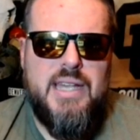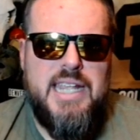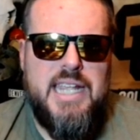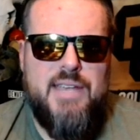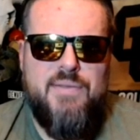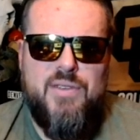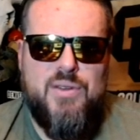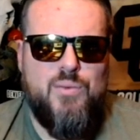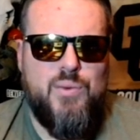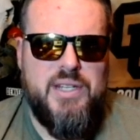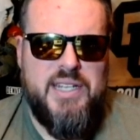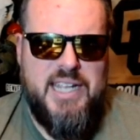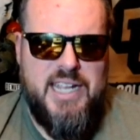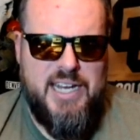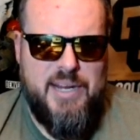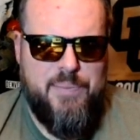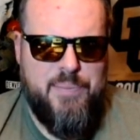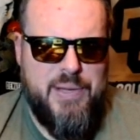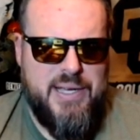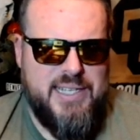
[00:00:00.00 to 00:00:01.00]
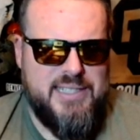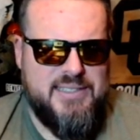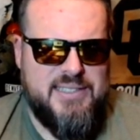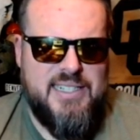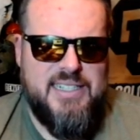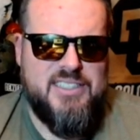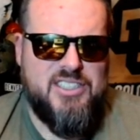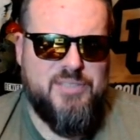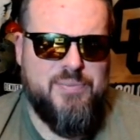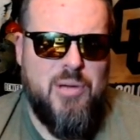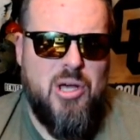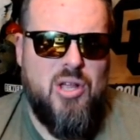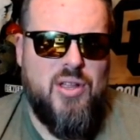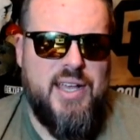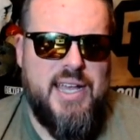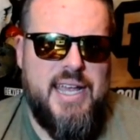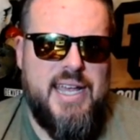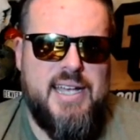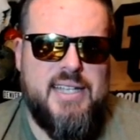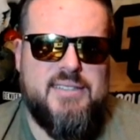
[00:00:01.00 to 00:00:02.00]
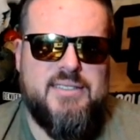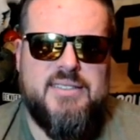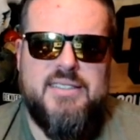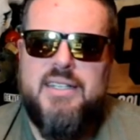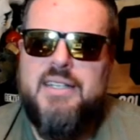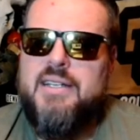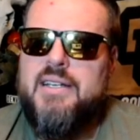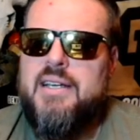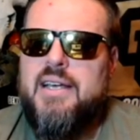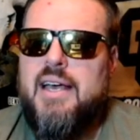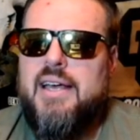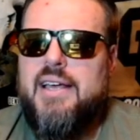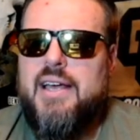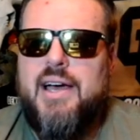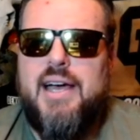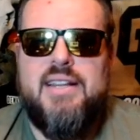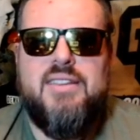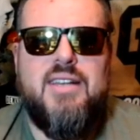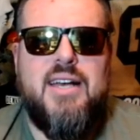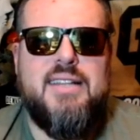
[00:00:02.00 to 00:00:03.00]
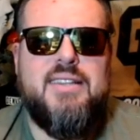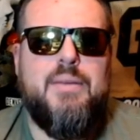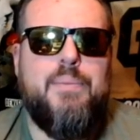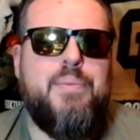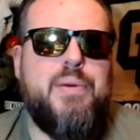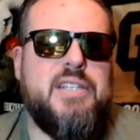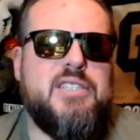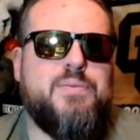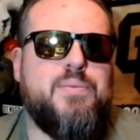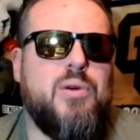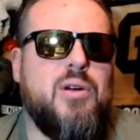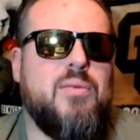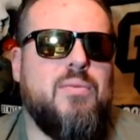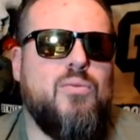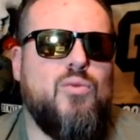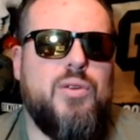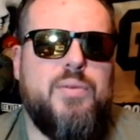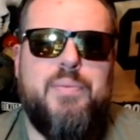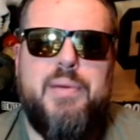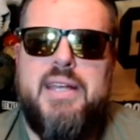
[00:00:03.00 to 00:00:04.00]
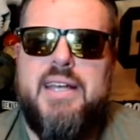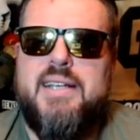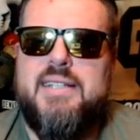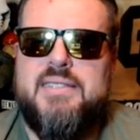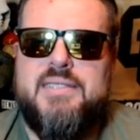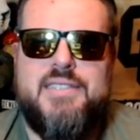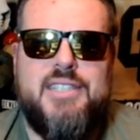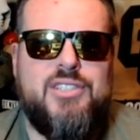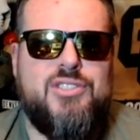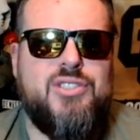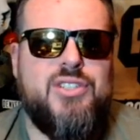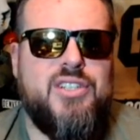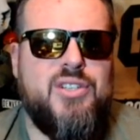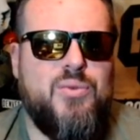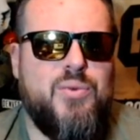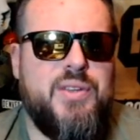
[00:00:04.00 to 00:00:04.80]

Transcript: Even when Kenny Pickett's in his small hands, I thought that Pittsburgh would be in contention to